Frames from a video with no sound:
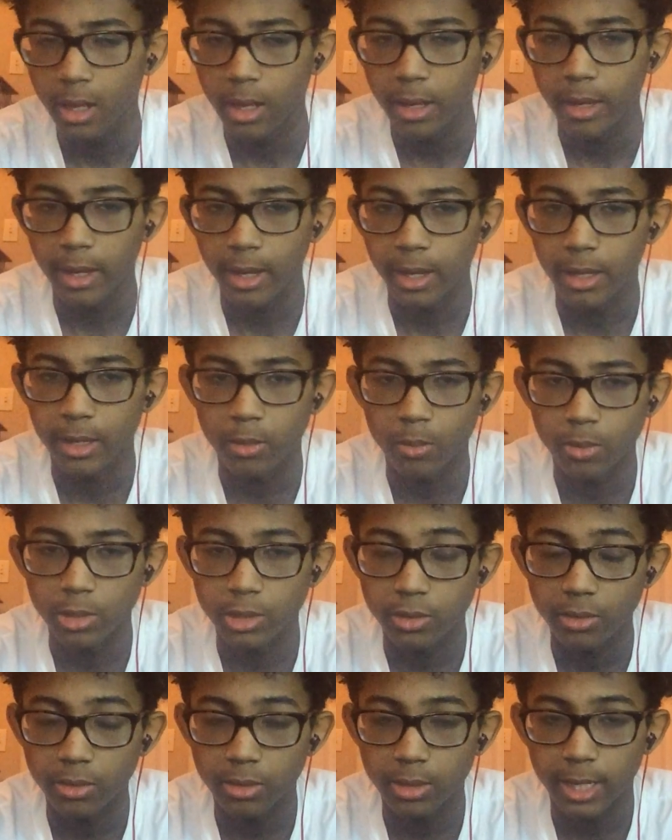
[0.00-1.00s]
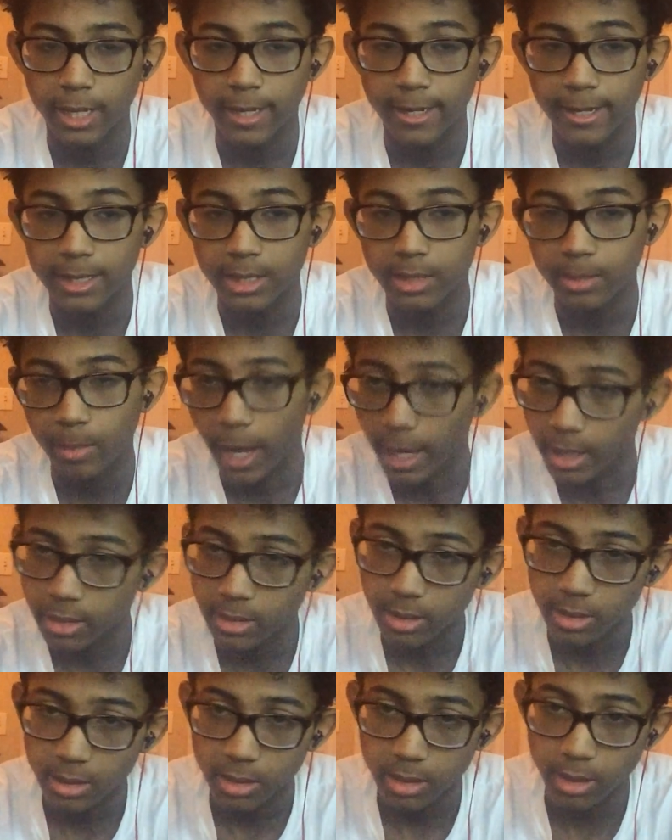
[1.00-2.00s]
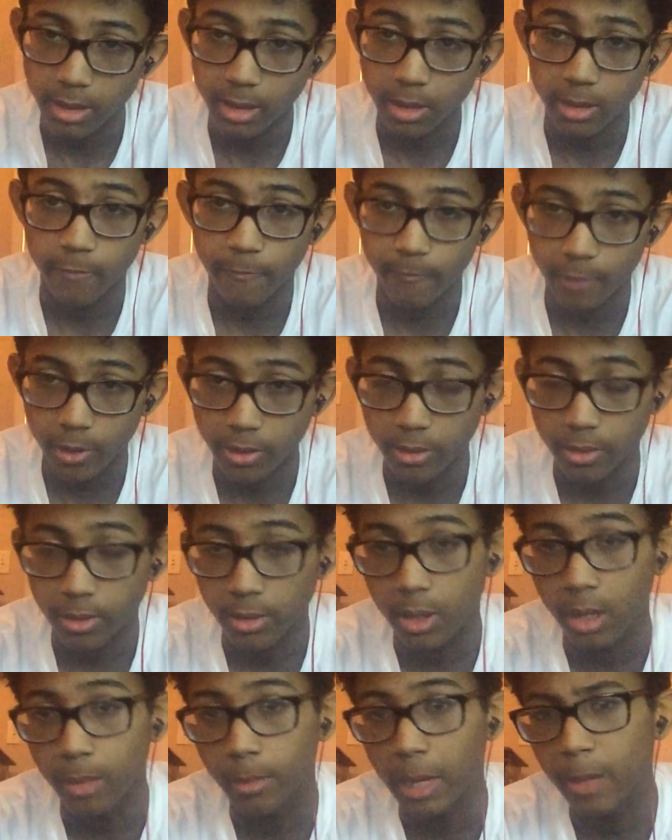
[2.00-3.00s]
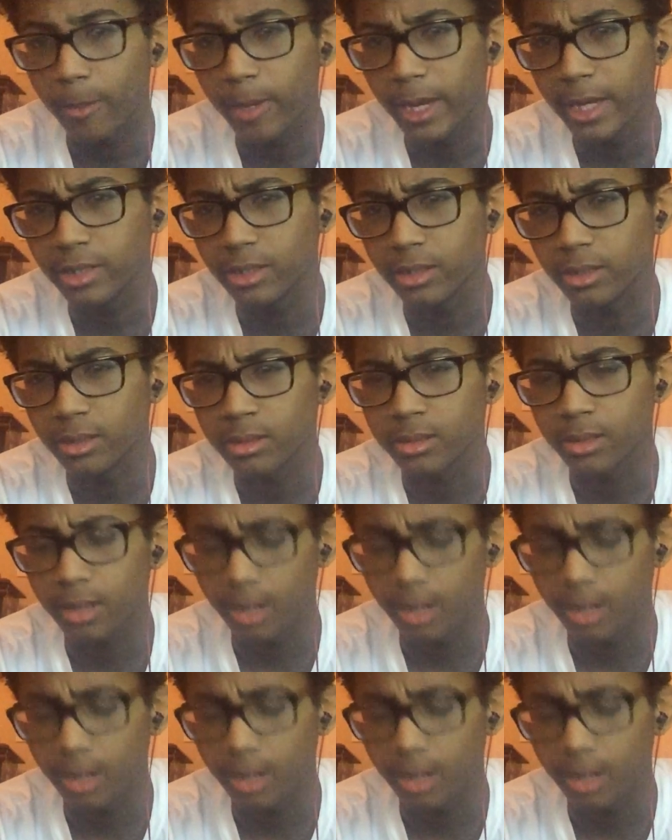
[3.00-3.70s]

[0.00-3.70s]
and what you can expect to see further on my pages.